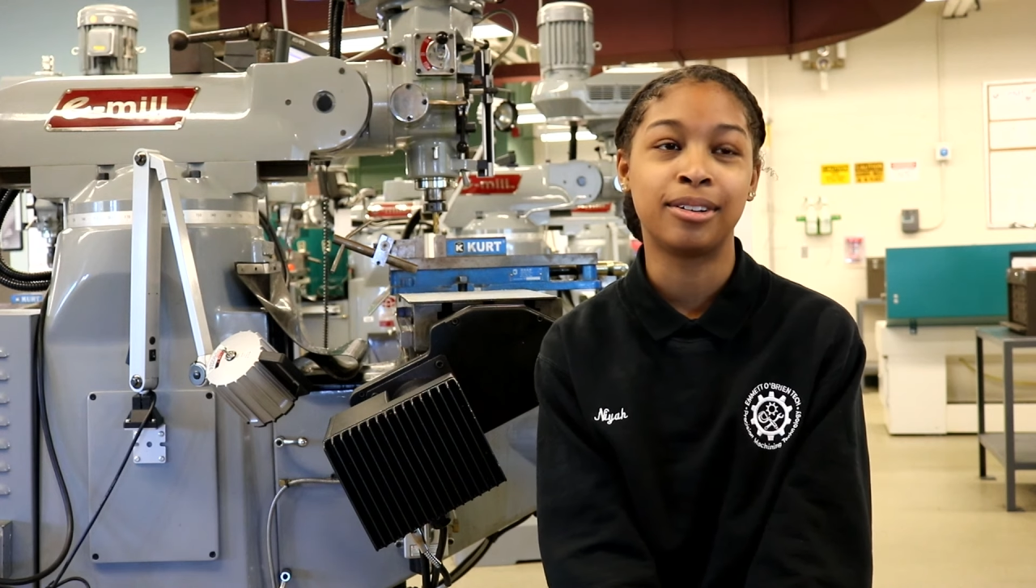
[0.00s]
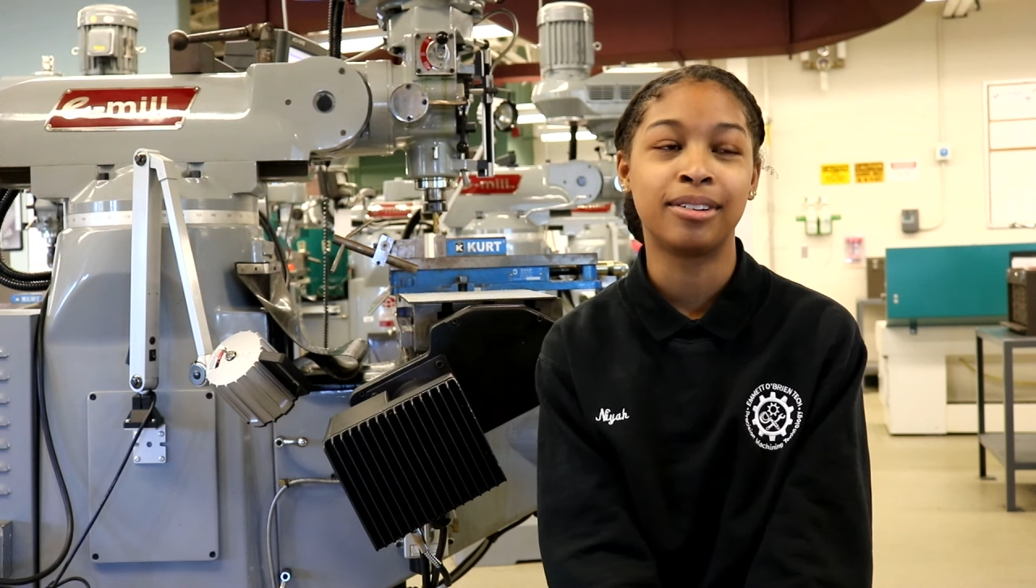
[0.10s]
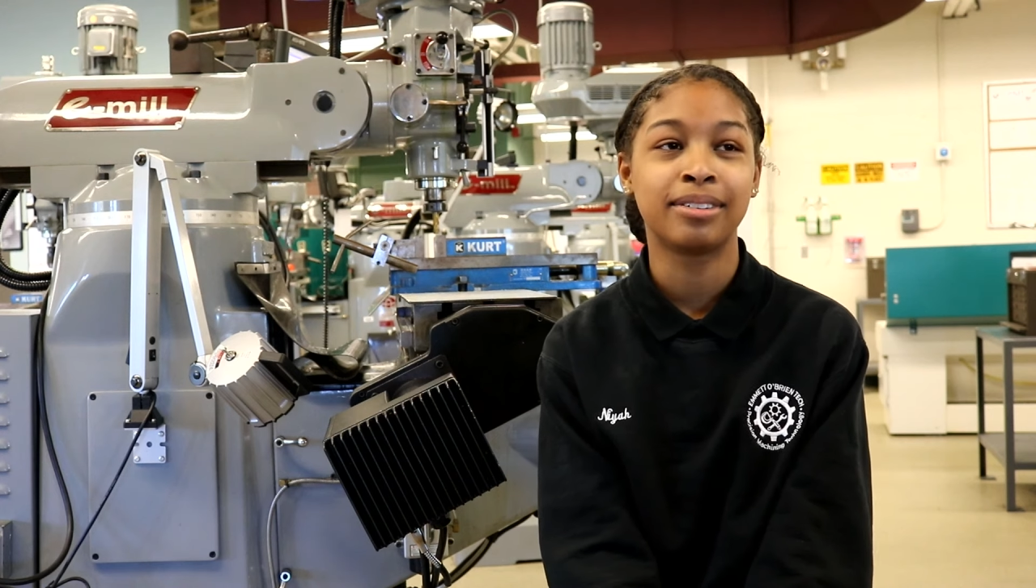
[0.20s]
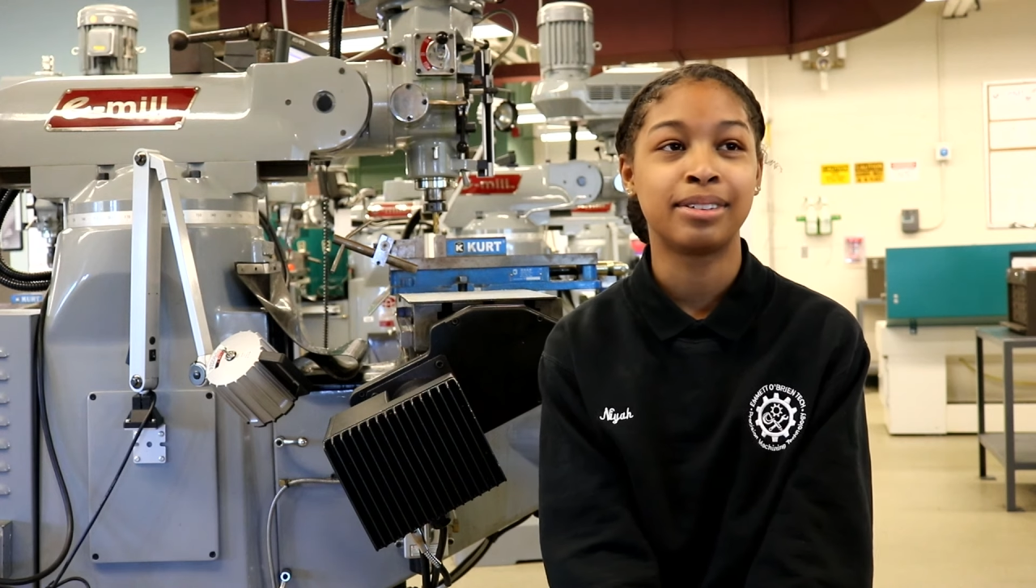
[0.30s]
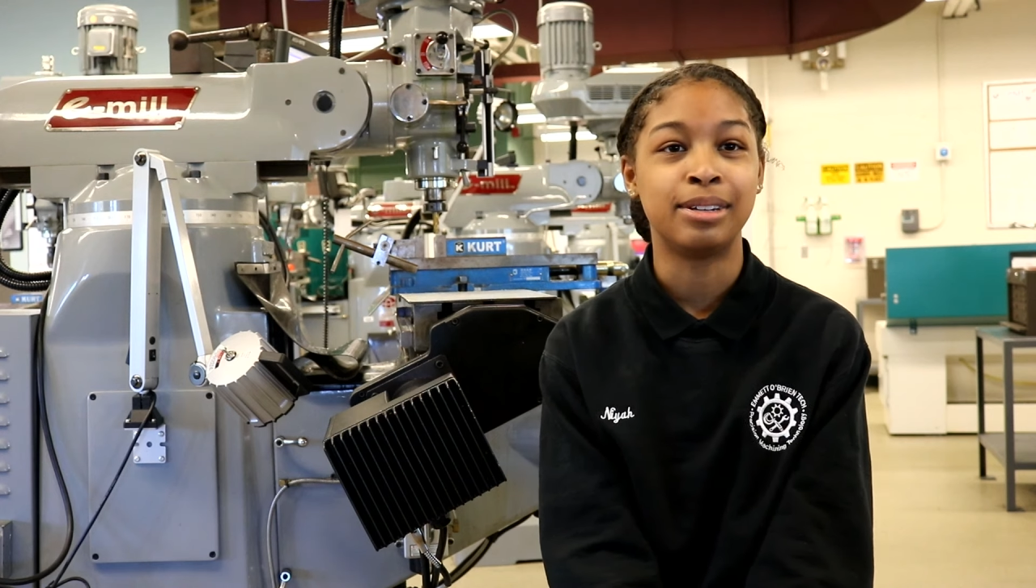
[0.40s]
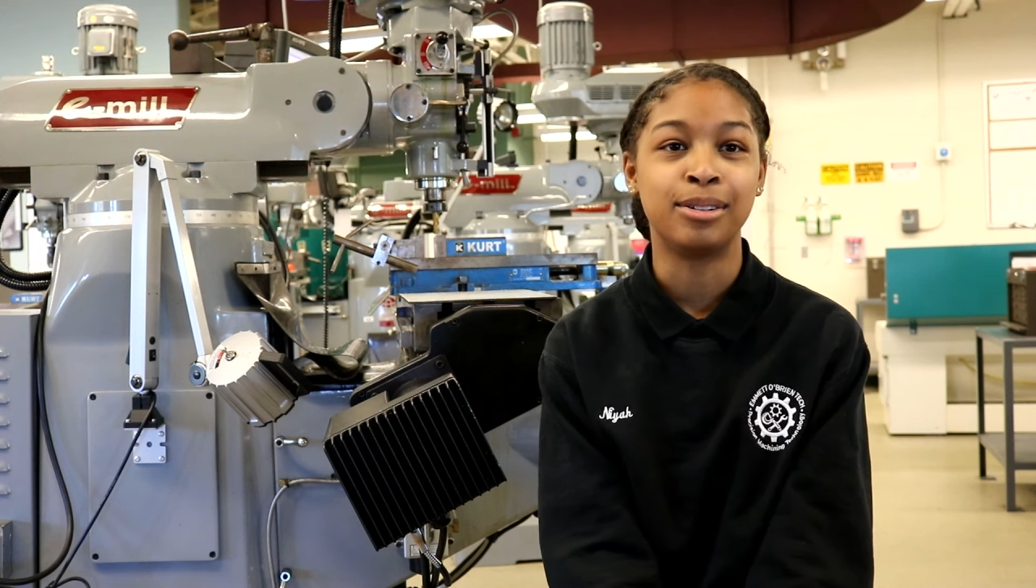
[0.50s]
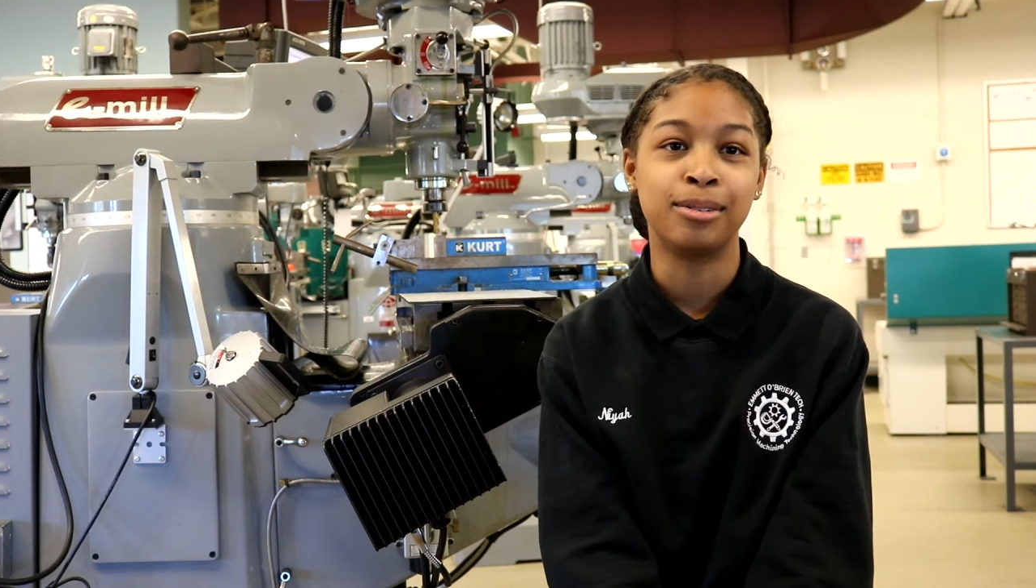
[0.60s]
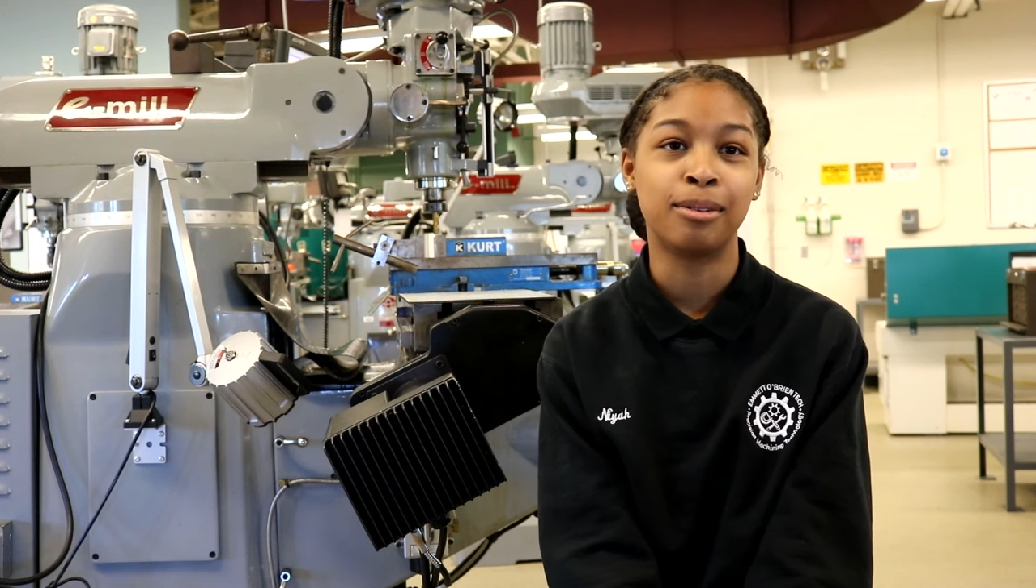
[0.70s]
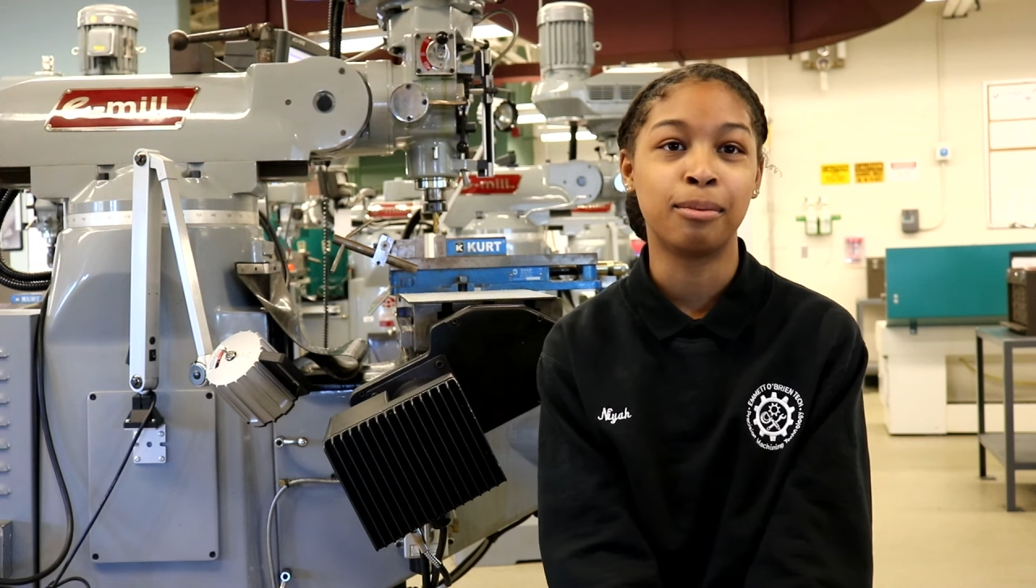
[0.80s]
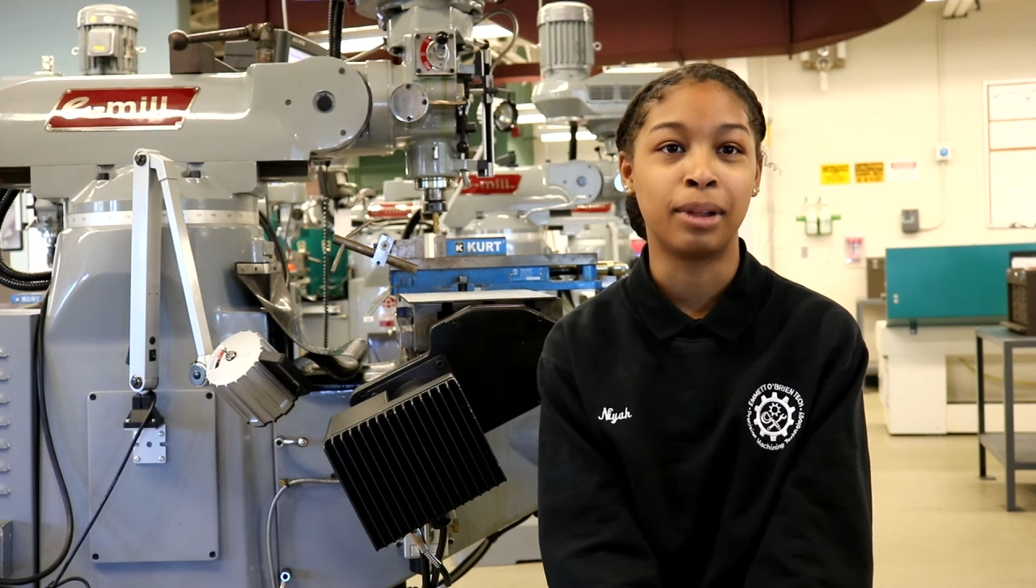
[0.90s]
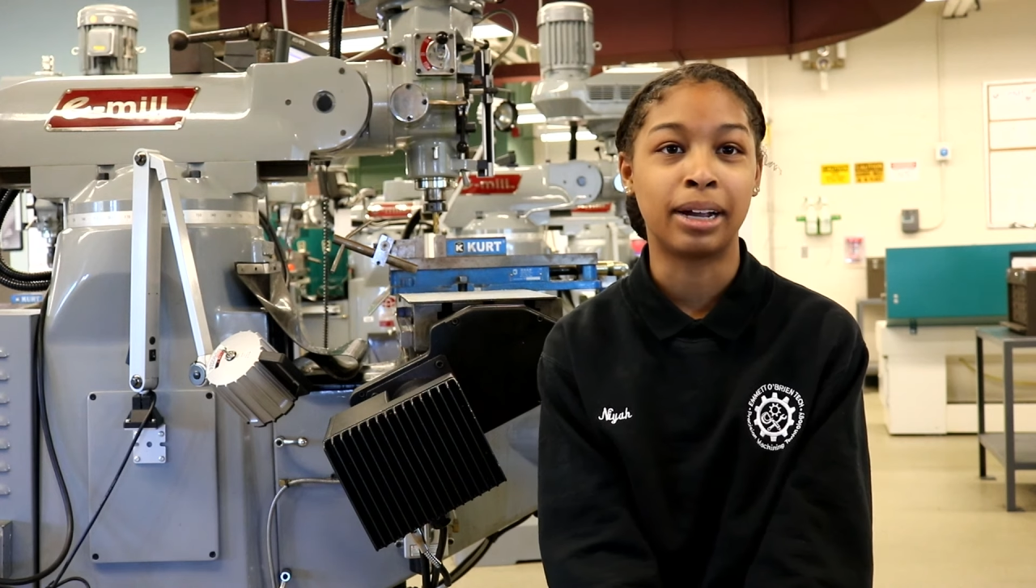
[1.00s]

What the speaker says: and do